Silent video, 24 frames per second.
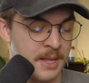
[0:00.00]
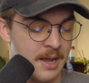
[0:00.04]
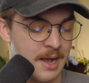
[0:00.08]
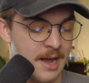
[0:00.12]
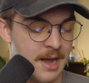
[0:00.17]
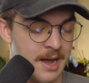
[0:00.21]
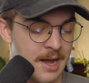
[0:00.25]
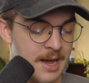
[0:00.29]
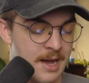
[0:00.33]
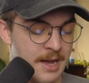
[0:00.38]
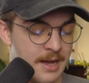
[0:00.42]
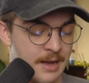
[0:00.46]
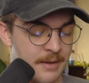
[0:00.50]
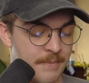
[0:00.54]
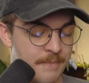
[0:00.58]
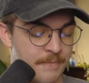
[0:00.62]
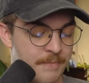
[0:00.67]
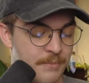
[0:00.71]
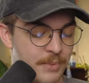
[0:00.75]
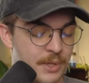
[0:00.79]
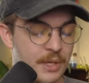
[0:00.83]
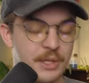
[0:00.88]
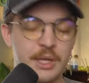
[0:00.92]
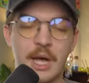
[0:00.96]
uh,
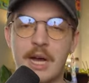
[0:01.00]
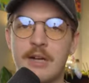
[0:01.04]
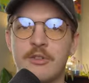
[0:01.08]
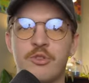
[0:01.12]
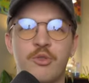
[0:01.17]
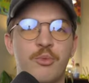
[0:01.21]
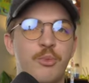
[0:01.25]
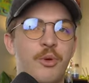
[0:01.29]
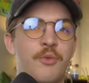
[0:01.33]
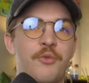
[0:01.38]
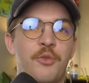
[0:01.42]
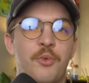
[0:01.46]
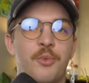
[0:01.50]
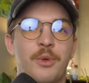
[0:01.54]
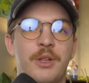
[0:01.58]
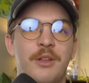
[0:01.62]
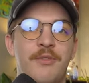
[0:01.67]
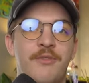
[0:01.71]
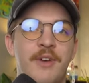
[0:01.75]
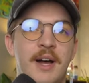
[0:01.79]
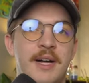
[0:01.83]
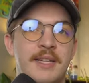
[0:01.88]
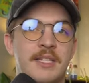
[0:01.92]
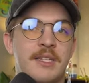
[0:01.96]
the clouds were moving really
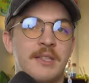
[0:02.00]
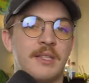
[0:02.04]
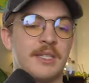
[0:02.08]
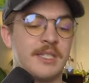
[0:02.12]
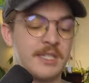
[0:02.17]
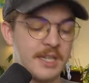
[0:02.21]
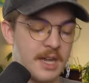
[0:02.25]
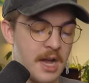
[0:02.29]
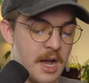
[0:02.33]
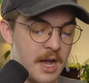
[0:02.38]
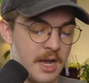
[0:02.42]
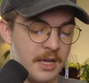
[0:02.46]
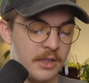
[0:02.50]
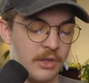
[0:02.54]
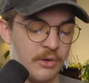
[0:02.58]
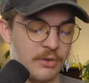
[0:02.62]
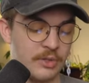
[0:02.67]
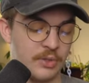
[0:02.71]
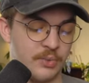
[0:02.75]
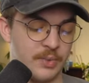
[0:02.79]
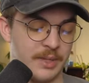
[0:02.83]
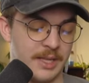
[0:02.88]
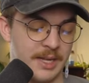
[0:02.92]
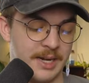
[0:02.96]
fast in the sky. There
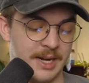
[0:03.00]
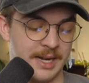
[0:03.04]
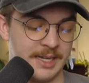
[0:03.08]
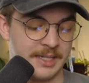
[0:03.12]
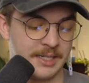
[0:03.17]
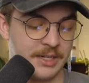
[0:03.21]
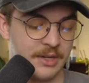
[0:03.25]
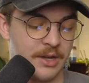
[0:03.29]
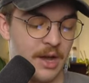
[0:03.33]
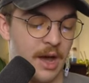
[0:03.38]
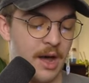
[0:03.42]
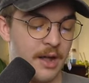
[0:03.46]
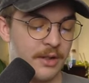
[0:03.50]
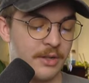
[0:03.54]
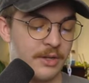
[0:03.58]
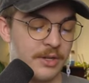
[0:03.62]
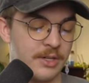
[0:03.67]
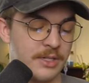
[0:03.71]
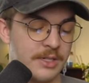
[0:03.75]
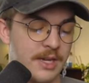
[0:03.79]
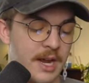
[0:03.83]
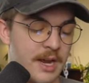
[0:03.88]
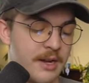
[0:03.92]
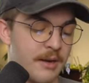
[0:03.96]
was really nice
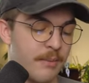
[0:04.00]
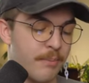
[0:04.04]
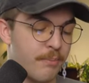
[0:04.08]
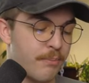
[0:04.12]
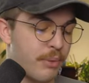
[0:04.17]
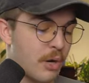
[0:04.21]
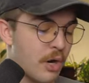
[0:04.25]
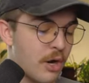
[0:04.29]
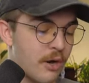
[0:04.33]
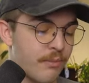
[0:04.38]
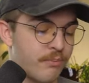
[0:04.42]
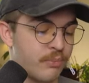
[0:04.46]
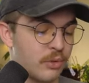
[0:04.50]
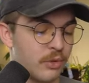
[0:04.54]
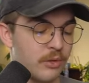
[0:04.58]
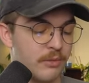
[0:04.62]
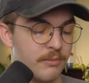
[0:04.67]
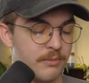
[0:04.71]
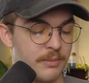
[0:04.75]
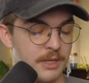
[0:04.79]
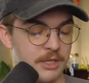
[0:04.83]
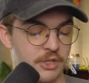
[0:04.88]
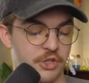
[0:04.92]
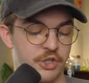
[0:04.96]
colors, kind of purple,
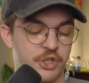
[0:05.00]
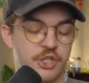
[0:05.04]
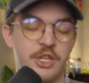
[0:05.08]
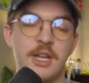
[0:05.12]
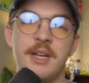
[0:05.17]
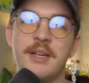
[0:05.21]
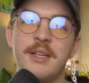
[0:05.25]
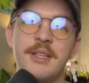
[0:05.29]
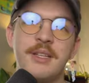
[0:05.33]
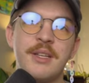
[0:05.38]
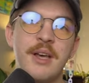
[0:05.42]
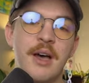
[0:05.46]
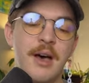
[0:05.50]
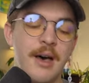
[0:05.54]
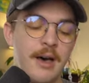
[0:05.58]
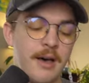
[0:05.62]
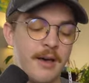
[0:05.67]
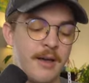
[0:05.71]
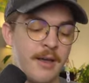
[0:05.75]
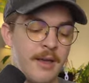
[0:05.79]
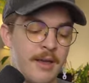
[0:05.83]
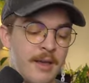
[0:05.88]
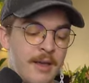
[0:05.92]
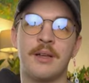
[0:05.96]

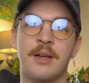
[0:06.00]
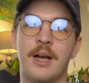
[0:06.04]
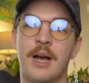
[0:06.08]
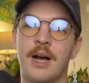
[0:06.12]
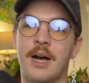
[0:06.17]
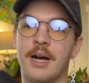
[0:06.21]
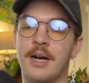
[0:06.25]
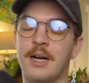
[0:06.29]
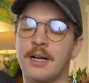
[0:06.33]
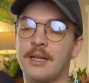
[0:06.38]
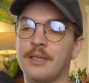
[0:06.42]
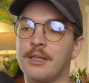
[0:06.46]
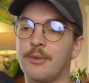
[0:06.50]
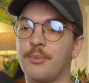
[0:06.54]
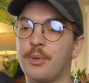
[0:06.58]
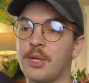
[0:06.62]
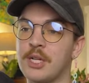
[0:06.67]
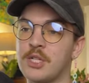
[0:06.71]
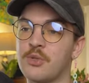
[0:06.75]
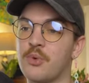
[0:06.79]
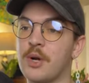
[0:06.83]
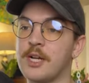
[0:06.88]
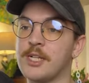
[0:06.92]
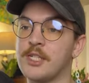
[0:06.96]
magenta. Uh, the
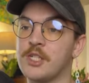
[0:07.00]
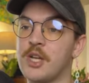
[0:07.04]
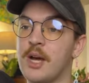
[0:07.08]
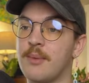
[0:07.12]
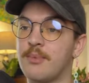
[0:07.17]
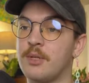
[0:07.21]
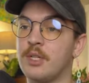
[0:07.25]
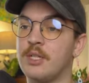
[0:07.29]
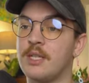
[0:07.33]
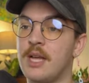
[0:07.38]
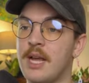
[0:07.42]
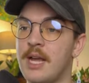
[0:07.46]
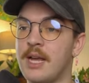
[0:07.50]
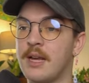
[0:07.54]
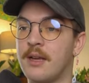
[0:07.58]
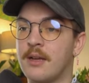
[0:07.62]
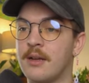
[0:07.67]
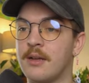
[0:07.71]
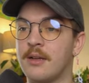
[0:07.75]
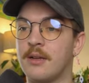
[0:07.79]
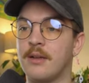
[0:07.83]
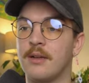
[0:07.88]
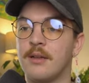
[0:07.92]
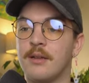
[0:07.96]
place where I stopped to
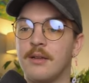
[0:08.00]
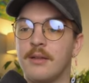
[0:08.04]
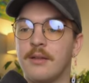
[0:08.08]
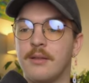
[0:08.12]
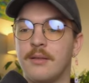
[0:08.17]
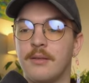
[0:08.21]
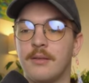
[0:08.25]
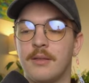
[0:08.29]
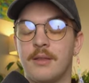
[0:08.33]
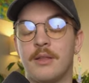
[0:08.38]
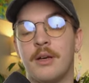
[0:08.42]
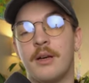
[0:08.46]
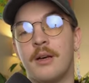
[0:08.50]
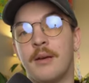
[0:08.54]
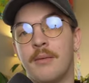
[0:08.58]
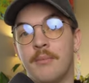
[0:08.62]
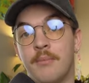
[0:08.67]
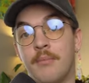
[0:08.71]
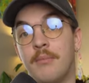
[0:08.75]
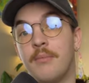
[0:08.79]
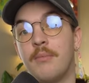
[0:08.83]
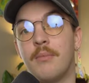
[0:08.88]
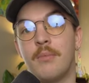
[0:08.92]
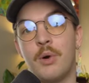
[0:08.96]
take the
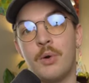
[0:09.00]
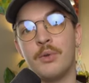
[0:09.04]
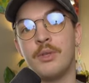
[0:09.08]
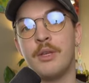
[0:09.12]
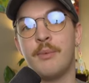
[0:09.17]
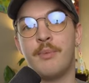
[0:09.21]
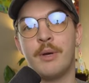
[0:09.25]
only